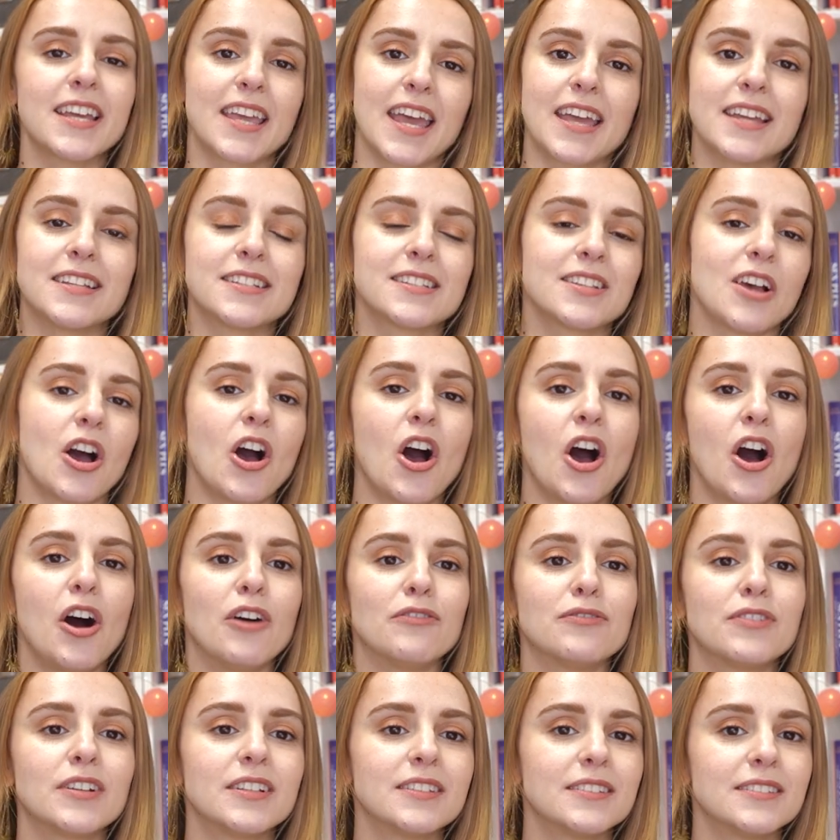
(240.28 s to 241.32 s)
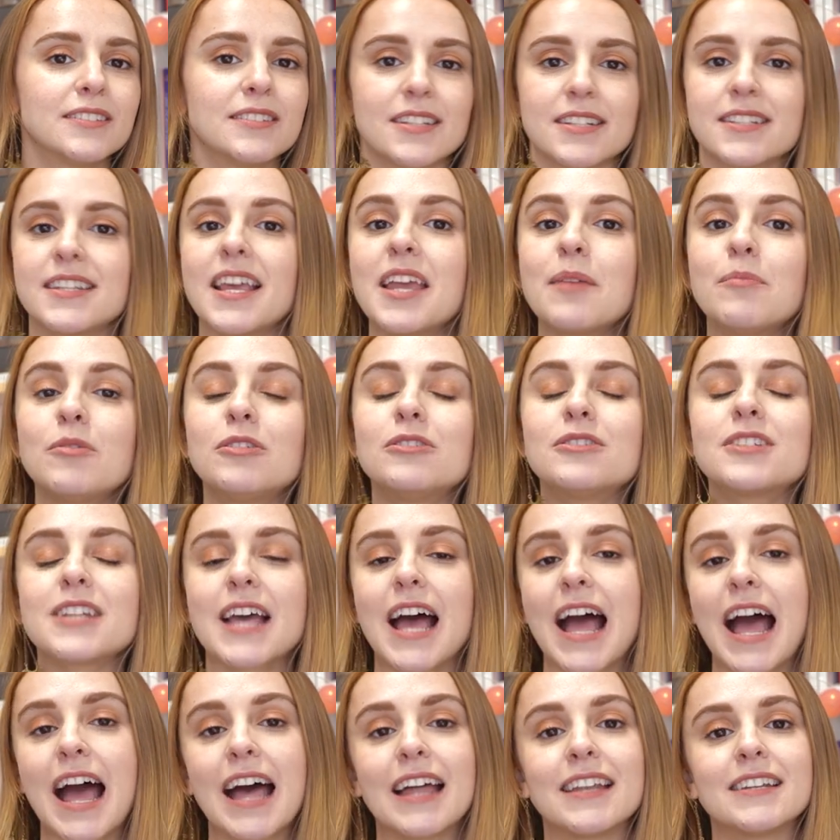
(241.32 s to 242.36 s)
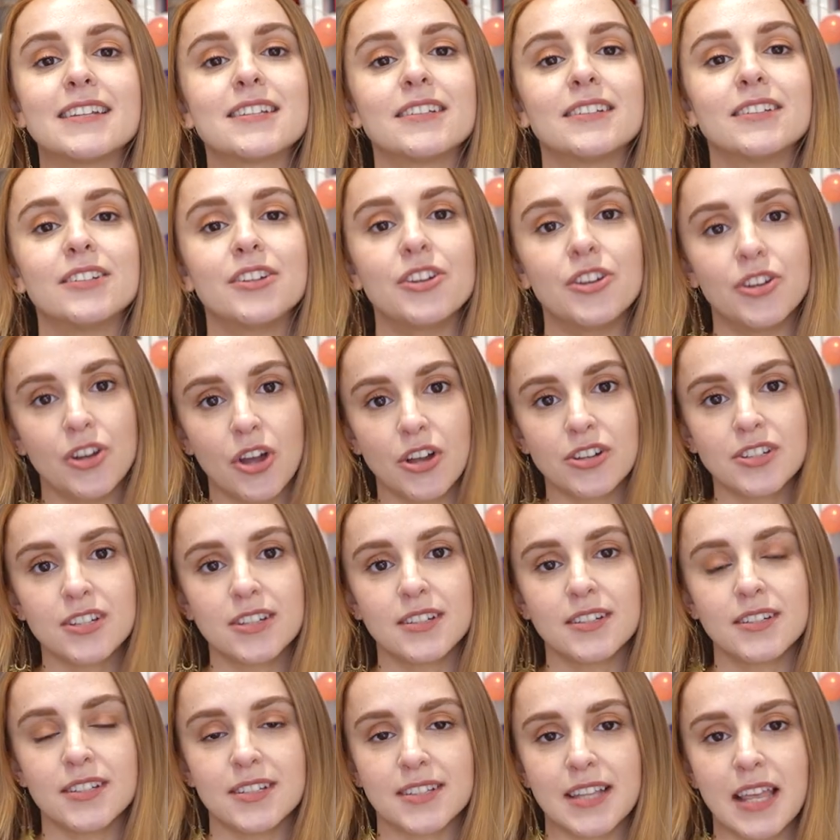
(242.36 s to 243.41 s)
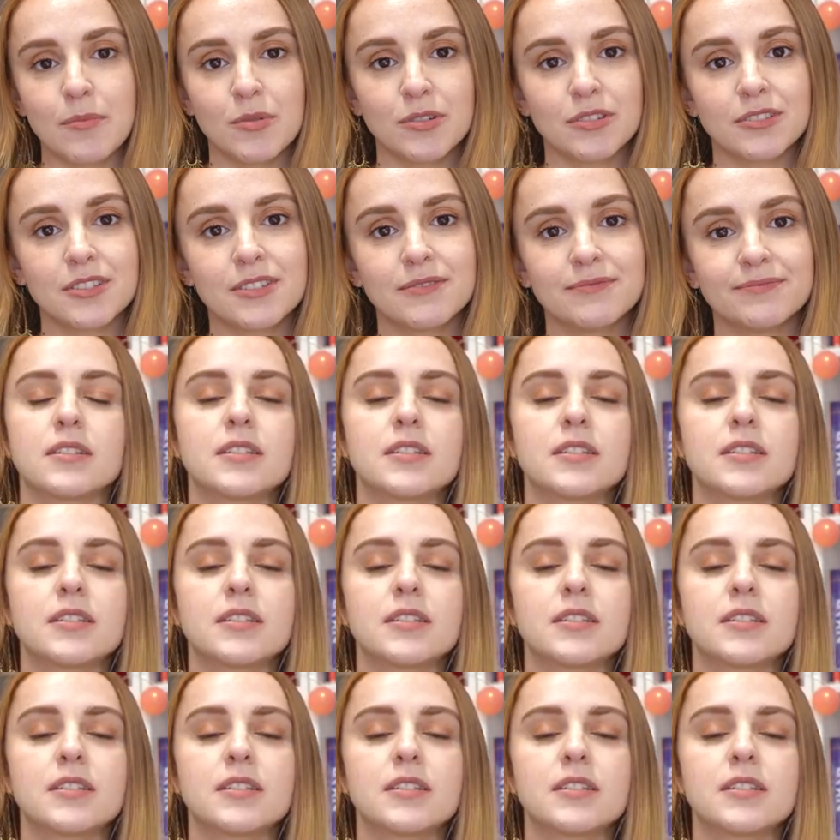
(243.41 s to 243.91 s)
a case of disabled and not disabled.